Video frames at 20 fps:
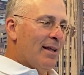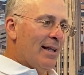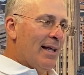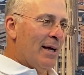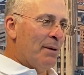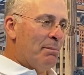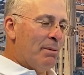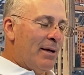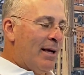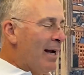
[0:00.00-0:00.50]

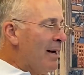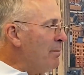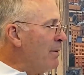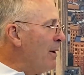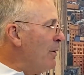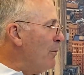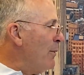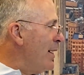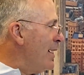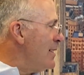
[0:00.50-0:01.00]
that'd kind of be
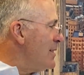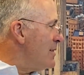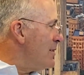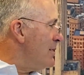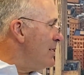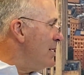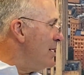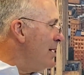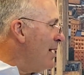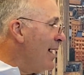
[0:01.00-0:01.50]
a waste
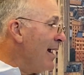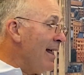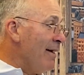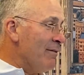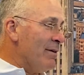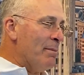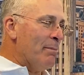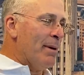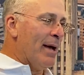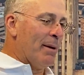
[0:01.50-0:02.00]
not
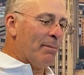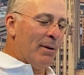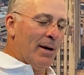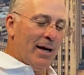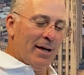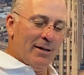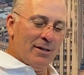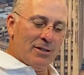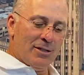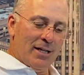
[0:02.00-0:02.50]
having him back
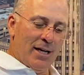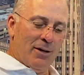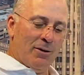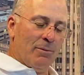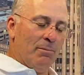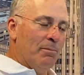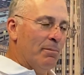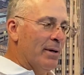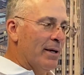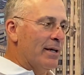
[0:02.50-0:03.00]
behind the center.
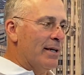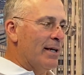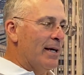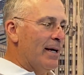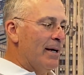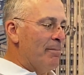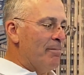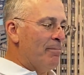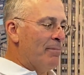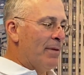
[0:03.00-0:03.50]

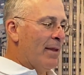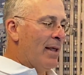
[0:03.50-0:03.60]
But um,